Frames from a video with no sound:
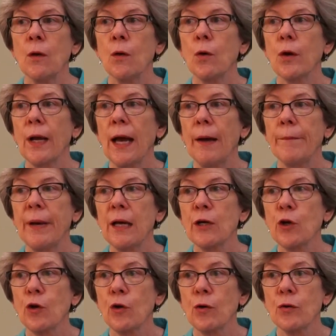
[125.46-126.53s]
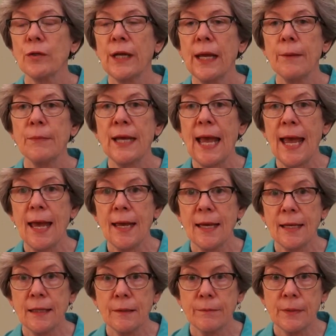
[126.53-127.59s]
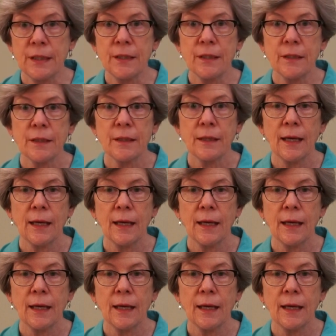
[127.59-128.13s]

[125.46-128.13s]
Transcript: Or how about a girl named Amy?